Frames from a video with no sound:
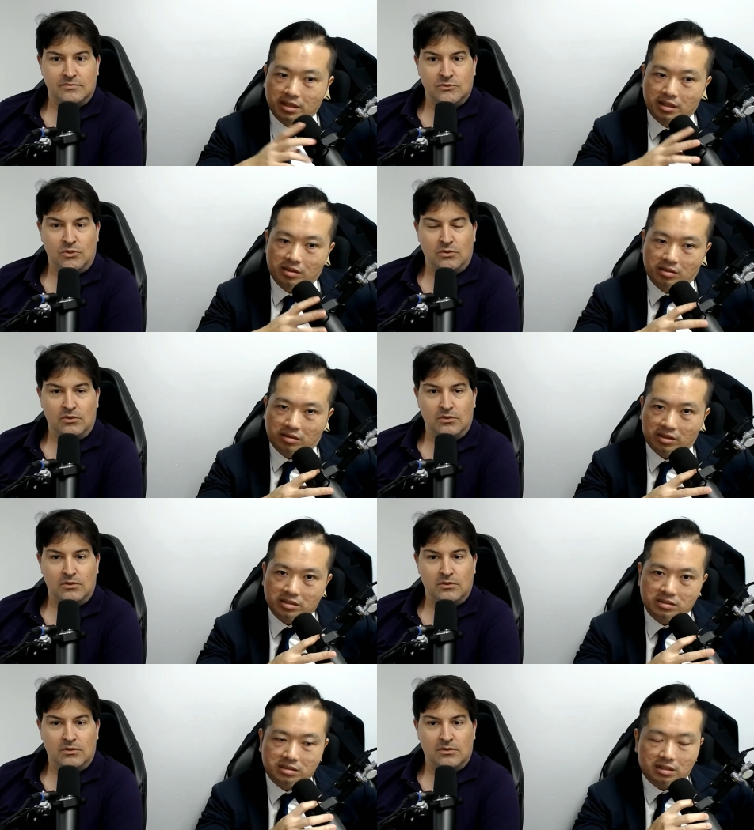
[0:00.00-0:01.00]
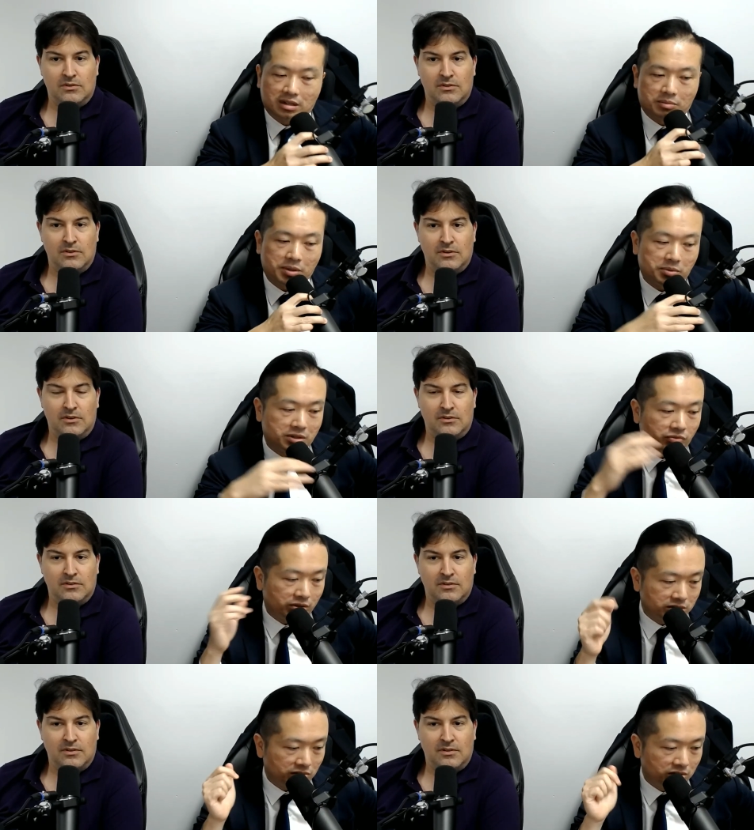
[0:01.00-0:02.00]
Speaker 1: not necessarily, uh, pig butchering for those
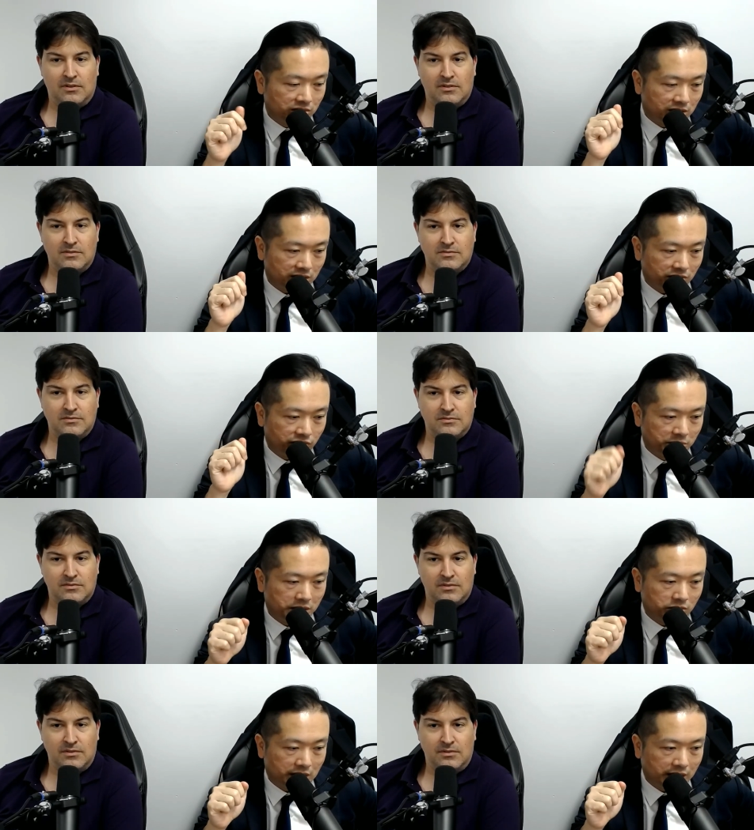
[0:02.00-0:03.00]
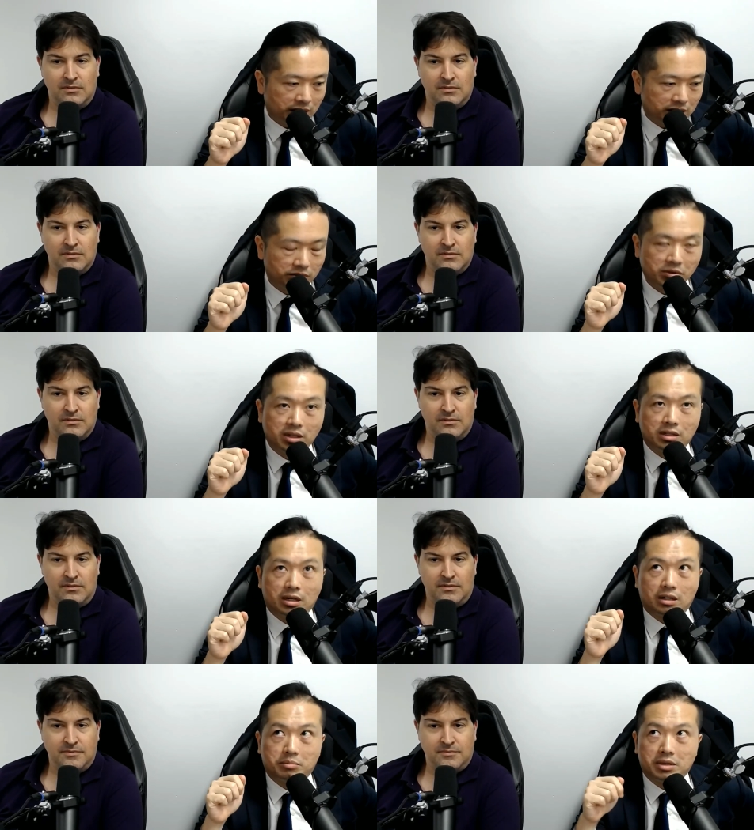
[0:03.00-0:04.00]
of you who are not familiar with the idea,
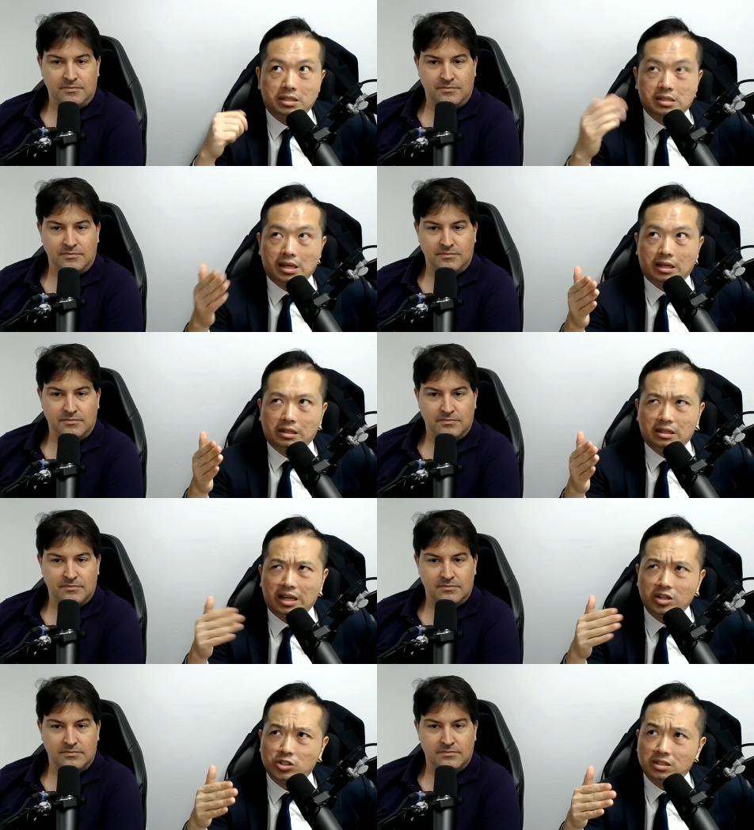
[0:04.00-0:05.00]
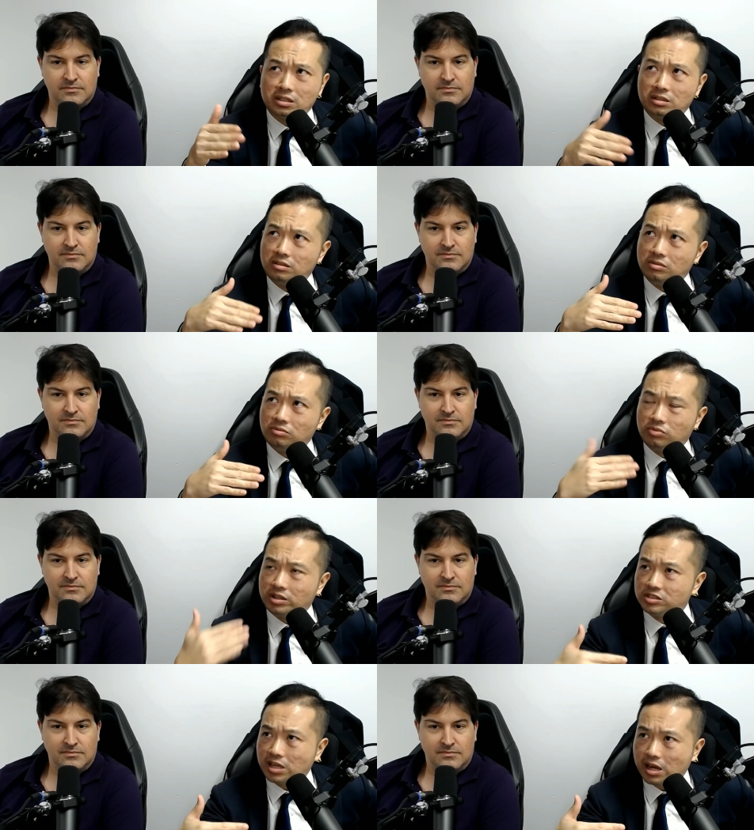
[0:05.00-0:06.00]
um, it's that in Asia you run a
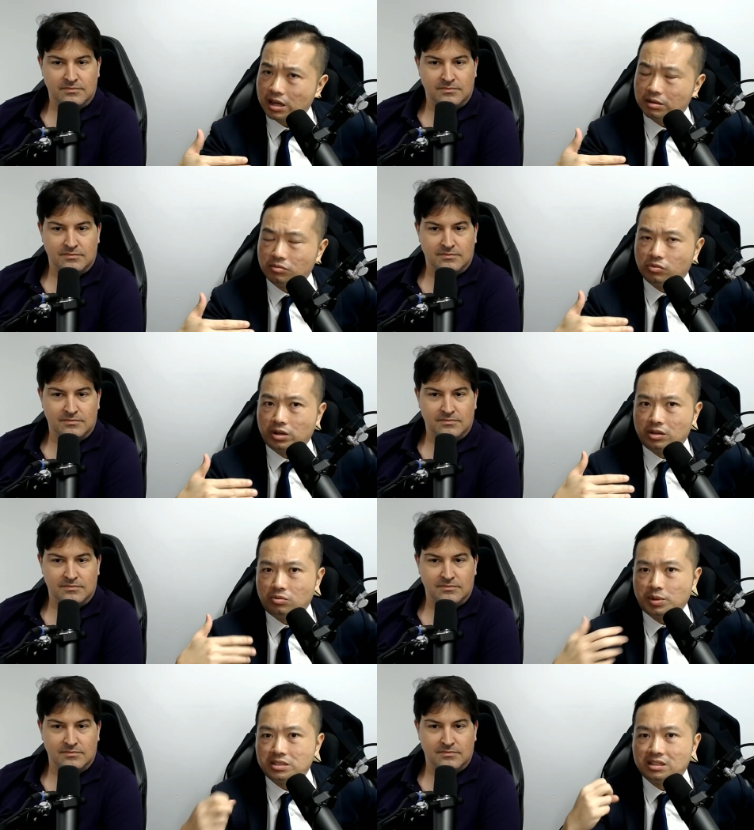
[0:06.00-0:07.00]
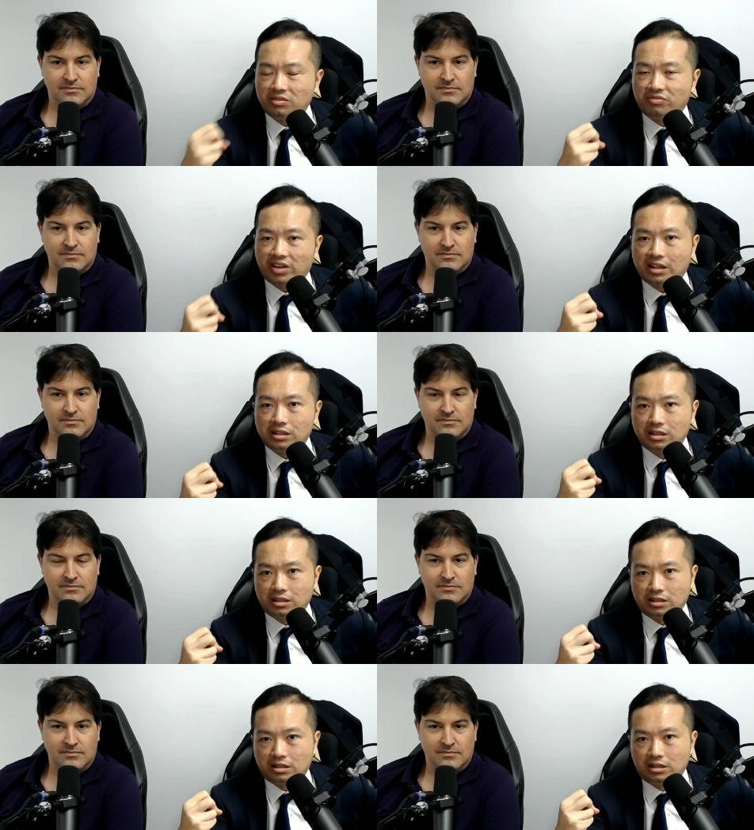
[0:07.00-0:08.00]
scam where you basically fatten
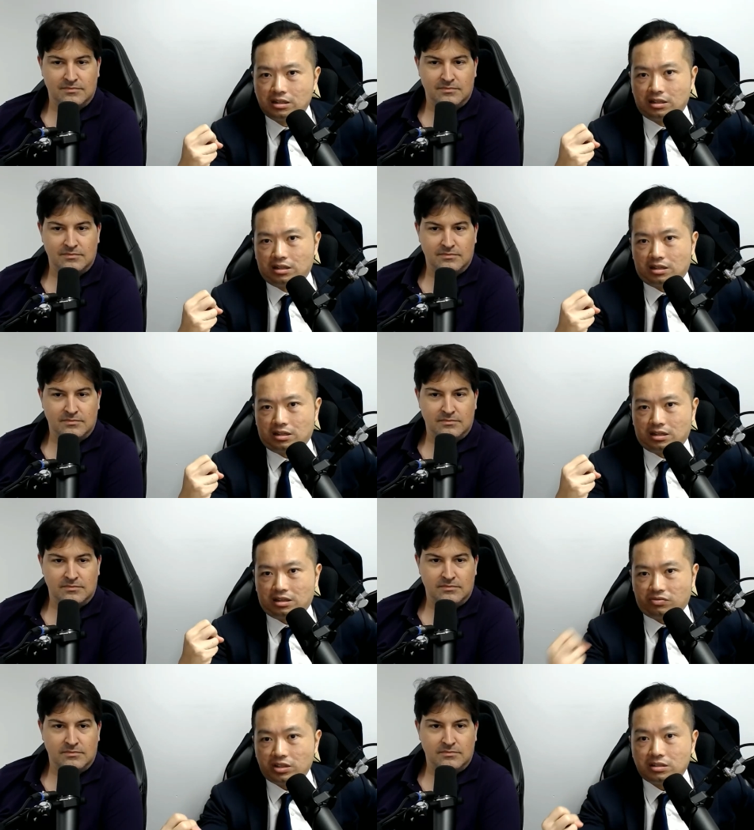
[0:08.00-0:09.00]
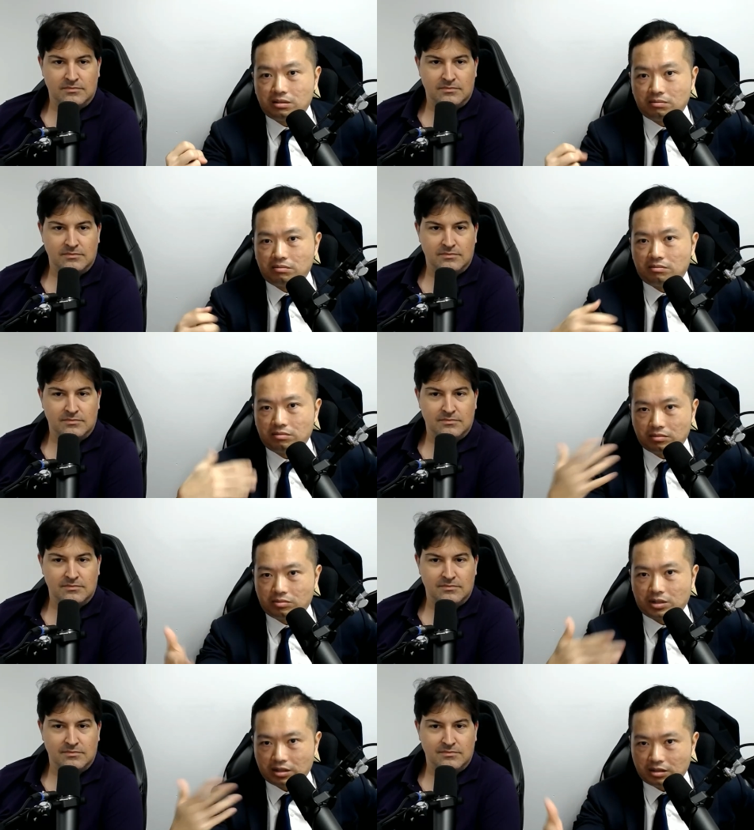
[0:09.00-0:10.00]
the uh, the victim
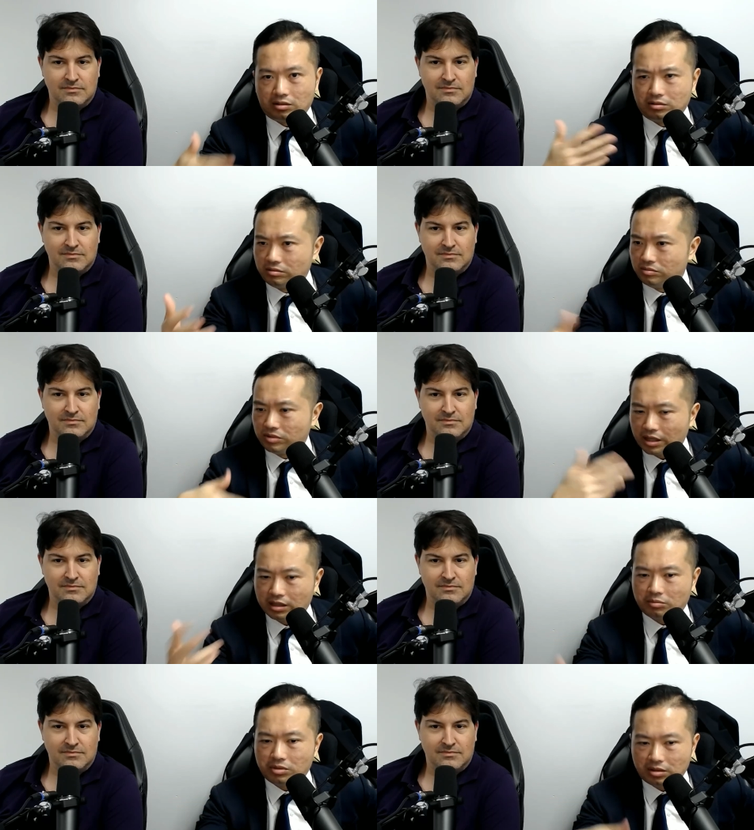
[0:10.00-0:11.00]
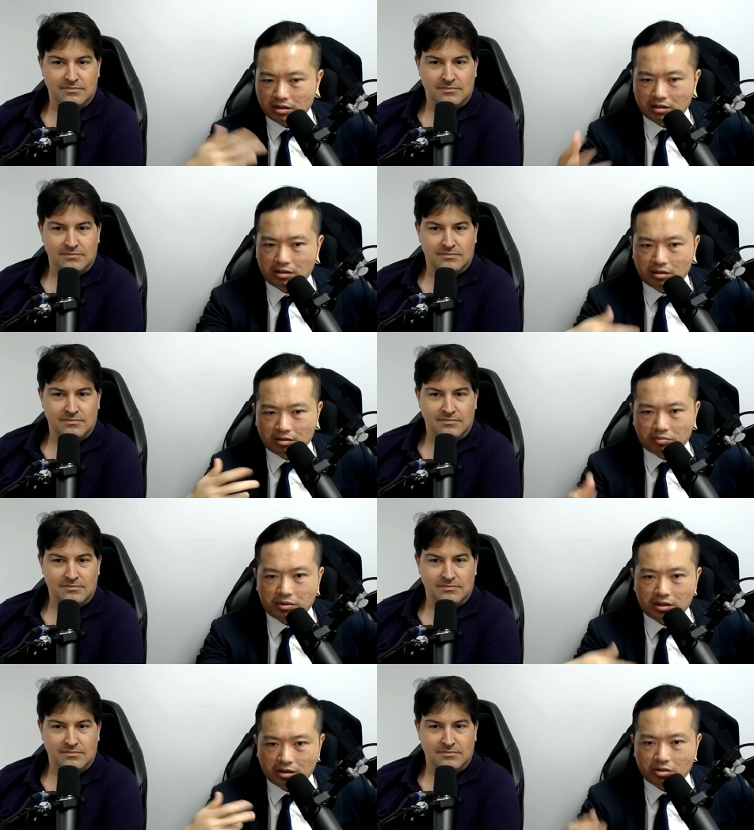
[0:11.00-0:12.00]
by you know getting them to uh, you know
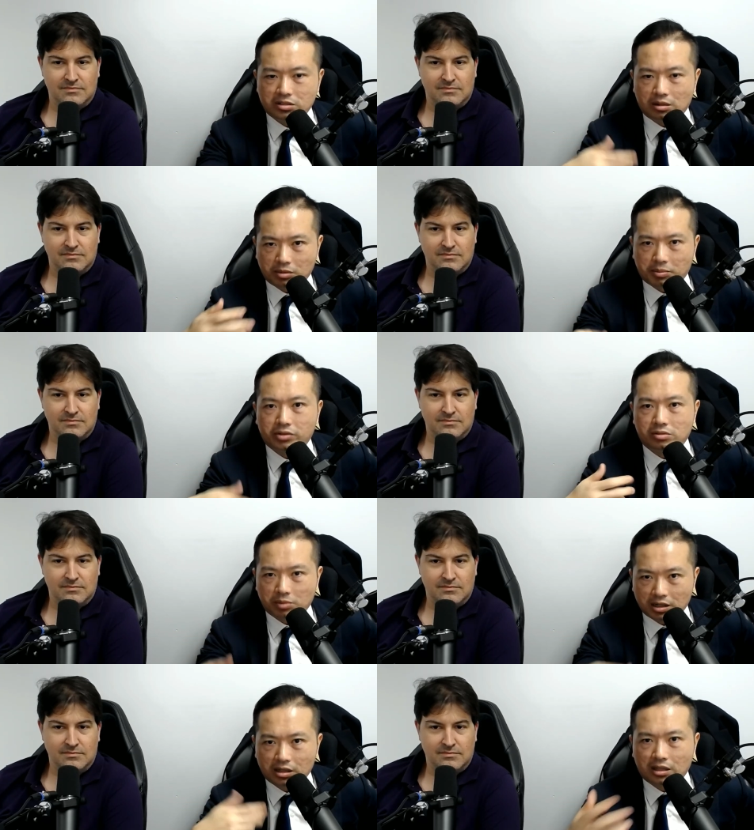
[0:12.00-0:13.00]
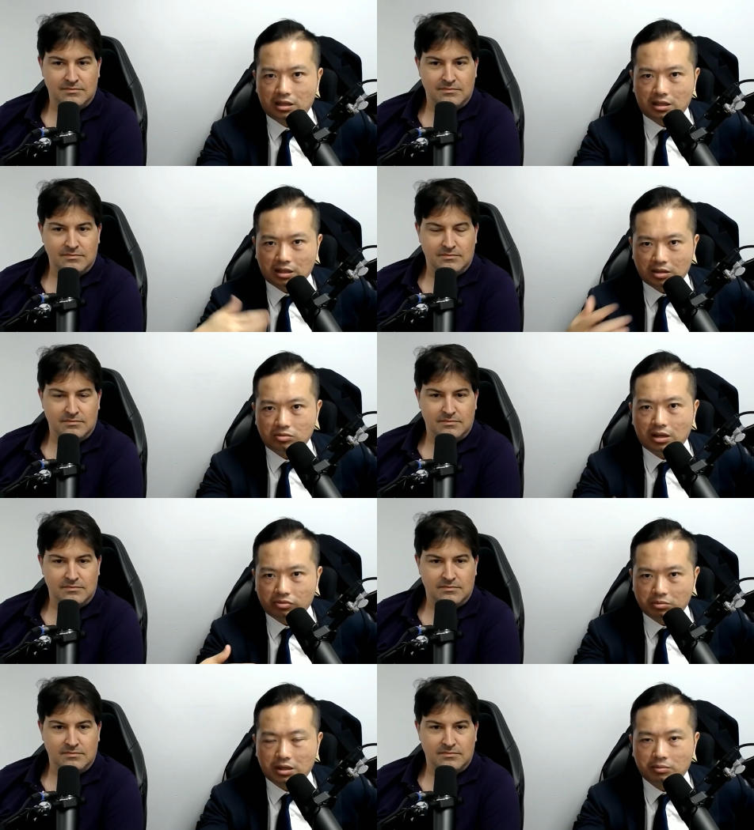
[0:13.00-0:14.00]
increase the amount of money that that you take from
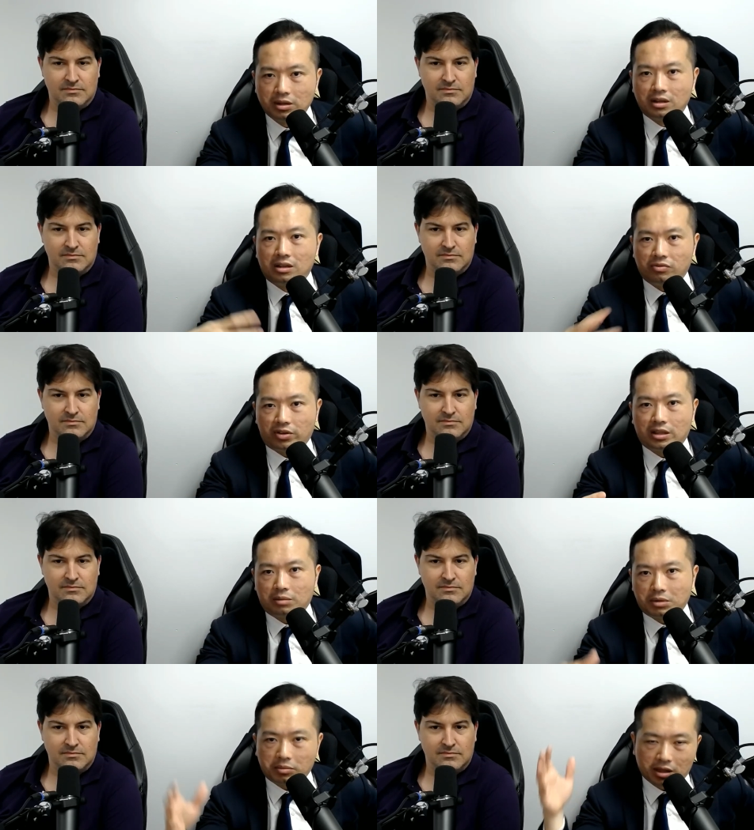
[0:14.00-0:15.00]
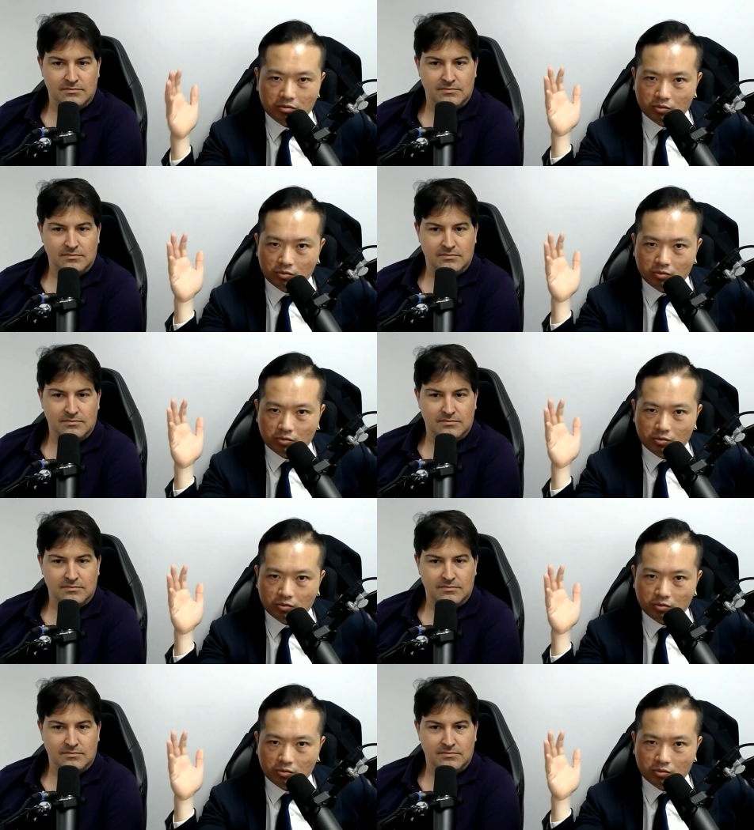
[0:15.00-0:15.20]
them. You fatten them up, and then